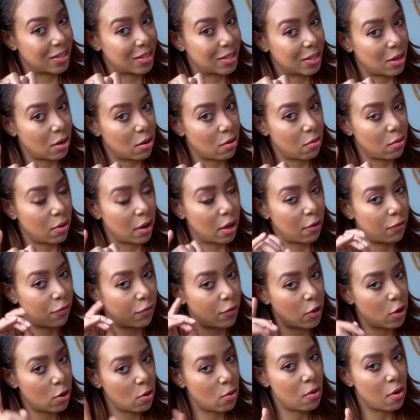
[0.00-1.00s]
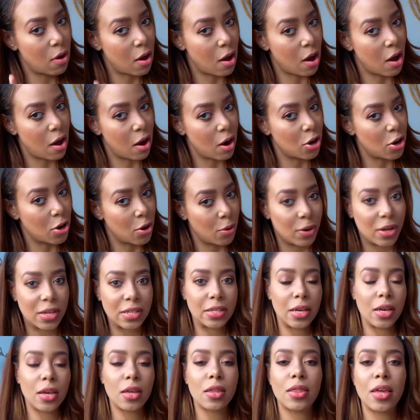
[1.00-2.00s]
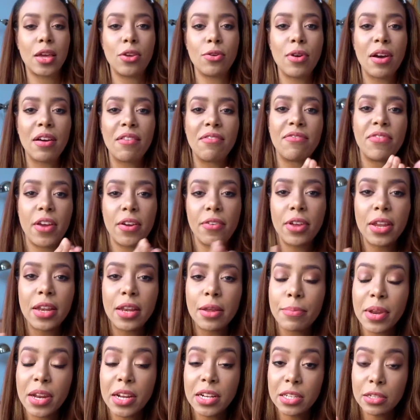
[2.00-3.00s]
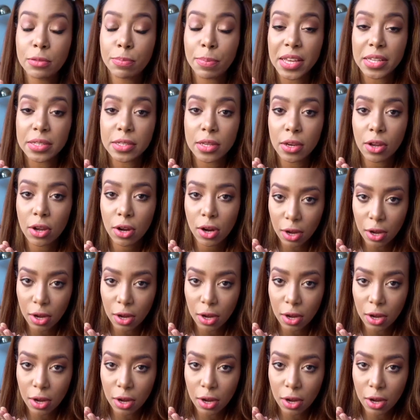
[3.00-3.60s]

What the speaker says: So if you are noticing that you have very limited space in your